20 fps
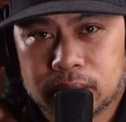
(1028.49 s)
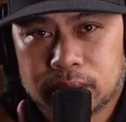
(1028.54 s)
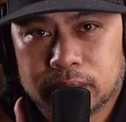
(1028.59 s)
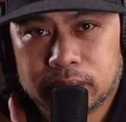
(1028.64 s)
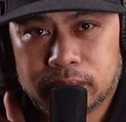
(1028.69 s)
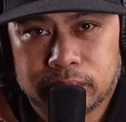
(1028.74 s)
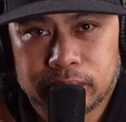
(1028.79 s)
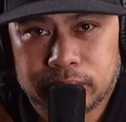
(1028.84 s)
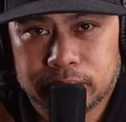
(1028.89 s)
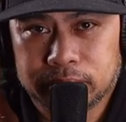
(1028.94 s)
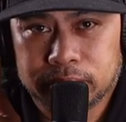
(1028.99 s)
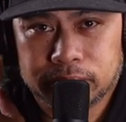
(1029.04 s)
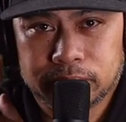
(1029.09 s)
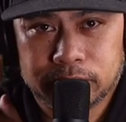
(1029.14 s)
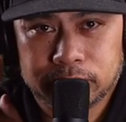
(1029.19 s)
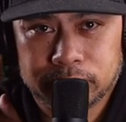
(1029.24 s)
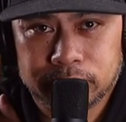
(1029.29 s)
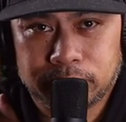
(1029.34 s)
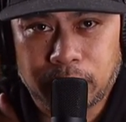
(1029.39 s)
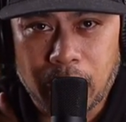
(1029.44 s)
you know,
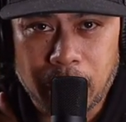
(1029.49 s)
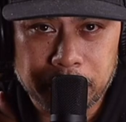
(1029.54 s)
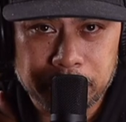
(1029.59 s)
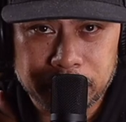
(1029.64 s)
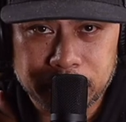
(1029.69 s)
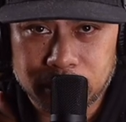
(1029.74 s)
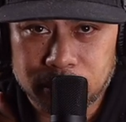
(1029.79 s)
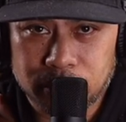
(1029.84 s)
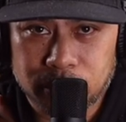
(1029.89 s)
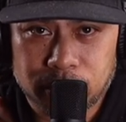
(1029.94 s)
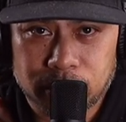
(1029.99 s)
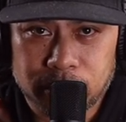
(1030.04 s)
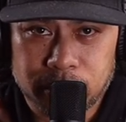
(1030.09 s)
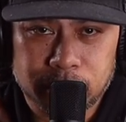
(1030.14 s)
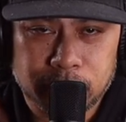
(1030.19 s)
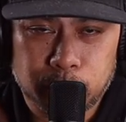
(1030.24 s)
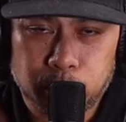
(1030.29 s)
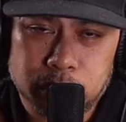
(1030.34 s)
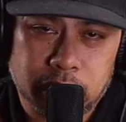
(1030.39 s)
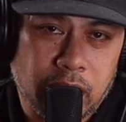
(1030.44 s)
popular or
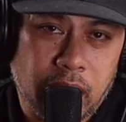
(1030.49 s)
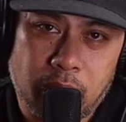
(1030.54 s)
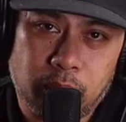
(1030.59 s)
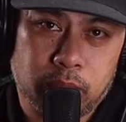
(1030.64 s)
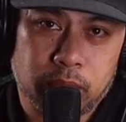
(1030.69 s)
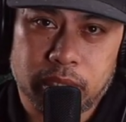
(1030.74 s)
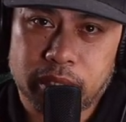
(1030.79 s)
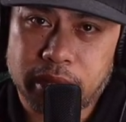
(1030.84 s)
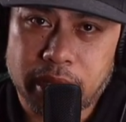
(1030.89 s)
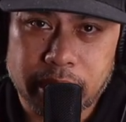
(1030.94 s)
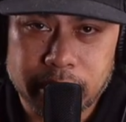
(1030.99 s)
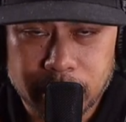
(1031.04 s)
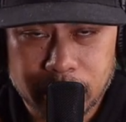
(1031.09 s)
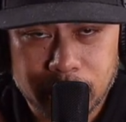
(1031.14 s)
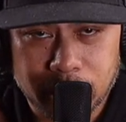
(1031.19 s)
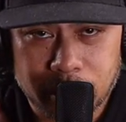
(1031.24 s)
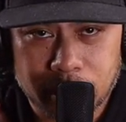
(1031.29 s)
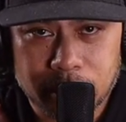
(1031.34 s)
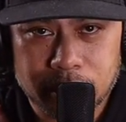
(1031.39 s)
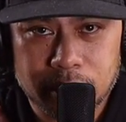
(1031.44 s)
not worth
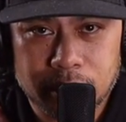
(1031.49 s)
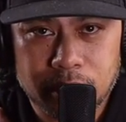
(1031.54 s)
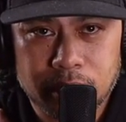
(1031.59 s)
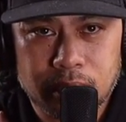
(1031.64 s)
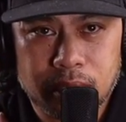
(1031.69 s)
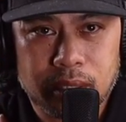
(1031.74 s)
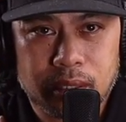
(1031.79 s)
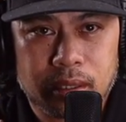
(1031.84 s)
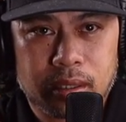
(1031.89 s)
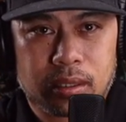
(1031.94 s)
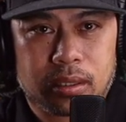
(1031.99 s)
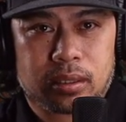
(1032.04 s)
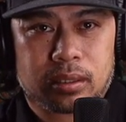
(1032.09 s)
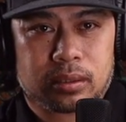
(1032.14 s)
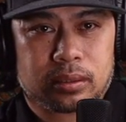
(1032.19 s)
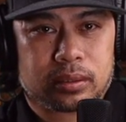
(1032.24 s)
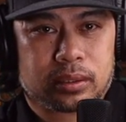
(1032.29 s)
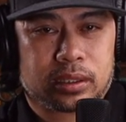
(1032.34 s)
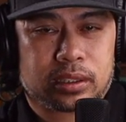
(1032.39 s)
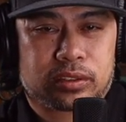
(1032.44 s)
anything.
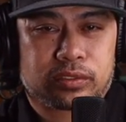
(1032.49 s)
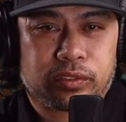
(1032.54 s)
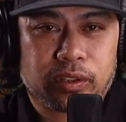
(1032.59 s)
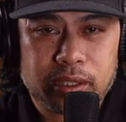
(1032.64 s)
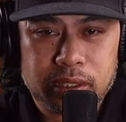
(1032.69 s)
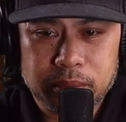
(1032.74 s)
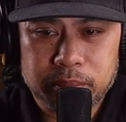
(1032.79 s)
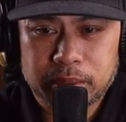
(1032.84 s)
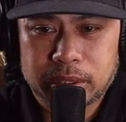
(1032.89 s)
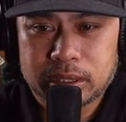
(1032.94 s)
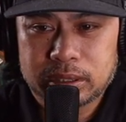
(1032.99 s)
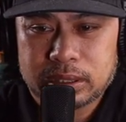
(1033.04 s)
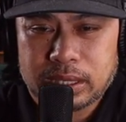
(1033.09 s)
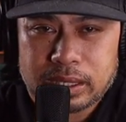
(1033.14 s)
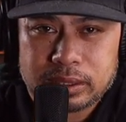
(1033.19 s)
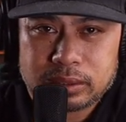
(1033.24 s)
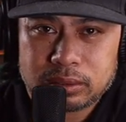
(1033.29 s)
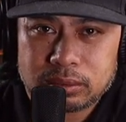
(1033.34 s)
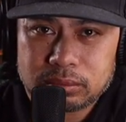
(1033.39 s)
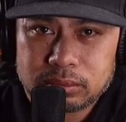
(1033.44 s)
It's funny because
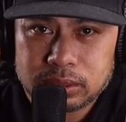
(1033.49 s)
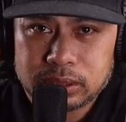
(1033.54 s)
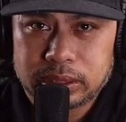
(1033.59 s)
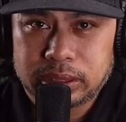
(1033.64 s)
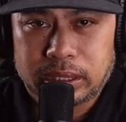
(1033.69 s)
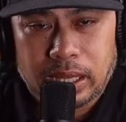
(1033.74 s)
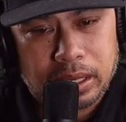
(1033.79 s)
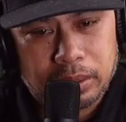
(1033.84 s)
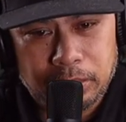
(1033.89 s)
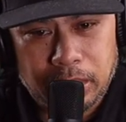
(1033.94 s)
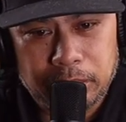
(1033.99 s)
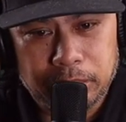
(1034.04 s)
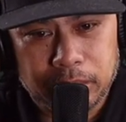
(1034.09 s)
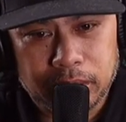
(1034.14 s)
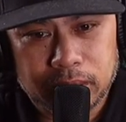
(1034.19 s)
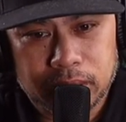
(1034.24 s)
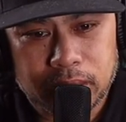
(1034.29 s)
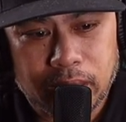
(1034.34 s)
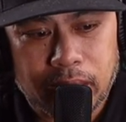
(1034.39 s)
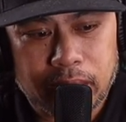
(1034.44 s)
I don't really like my
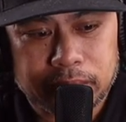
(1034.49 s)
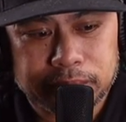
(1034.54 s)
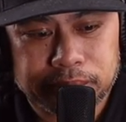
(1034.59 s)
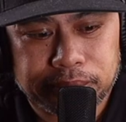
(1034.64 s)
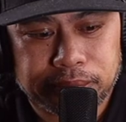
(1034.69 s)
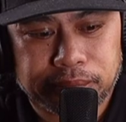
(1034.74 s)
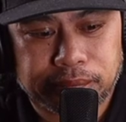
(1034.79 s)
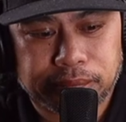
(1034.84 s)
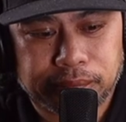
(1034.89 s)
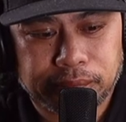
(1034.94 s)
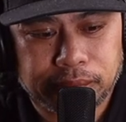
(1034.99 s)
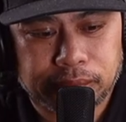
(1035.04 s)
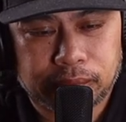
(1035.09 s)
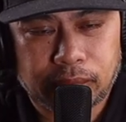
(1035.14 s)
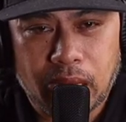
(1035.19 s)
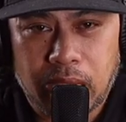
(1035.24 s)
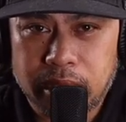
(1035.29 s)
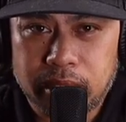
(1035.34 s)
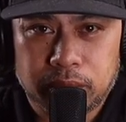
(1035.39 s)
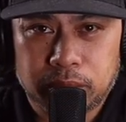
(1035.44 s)
birthday.
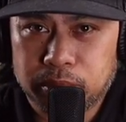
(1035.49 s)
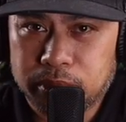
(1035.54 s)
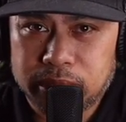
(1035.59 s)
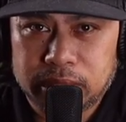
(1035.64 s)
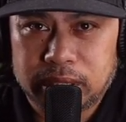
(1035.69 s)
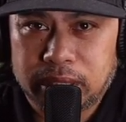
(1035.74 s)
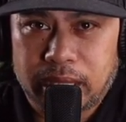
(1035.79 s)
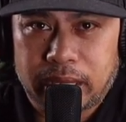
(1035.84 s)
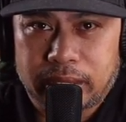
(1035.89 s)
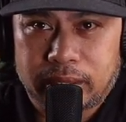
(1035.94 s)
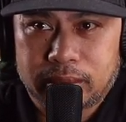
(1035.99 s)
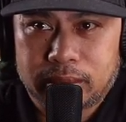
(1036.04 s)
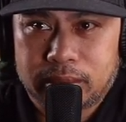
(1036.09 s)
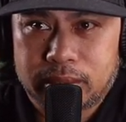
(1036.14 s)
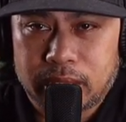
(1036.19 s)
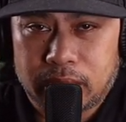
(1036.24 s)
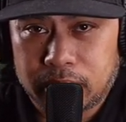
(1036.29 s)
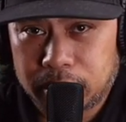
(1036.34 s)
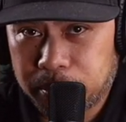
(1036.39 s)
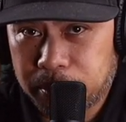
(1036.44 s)
I don't really like
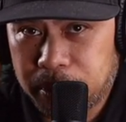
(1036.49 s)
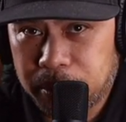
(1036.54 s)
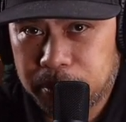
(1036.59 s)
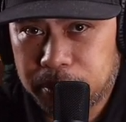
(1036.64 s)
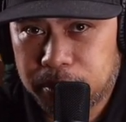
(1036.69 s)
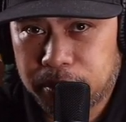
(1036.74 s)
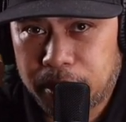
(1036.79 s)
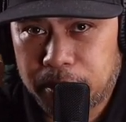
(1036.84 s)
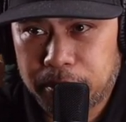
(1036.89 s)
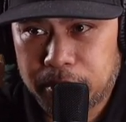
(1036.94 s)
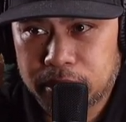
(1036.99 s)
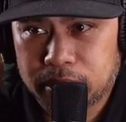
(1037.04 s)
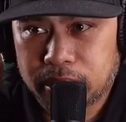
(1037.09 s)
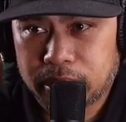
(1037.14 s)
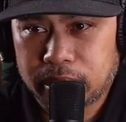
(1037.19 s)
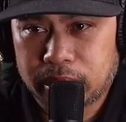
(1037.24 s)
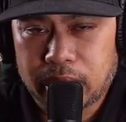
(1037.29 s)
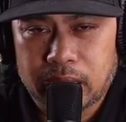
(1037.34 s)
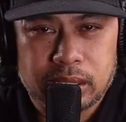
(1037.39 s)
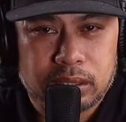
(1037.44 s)
telling people my
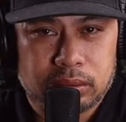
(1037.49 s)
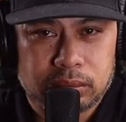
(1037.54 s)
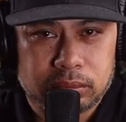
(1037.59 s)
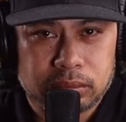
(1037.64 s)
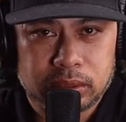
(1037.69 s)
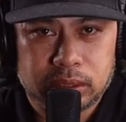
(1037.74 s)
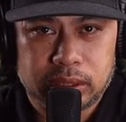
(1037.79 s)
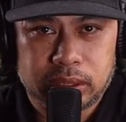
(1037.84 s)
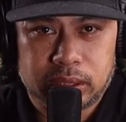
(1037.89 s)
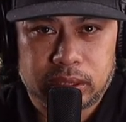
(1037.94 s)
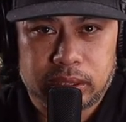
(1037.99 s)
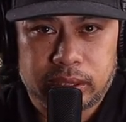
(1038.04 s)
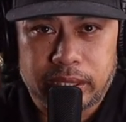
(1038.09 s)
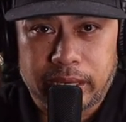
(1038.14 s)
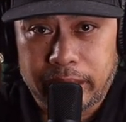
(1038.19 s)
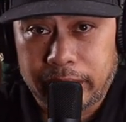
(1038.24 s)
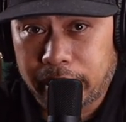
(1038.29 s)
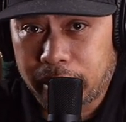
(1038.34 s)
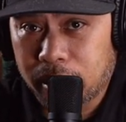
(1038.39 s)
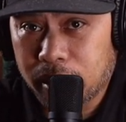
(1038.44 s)
birthday. I don't really
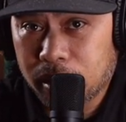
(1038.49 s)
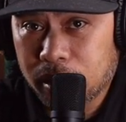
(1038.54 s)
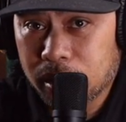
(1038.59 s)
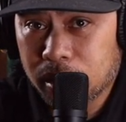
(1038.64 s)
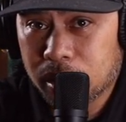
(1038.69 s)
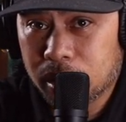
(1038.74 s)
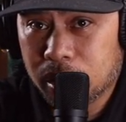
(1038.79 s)
care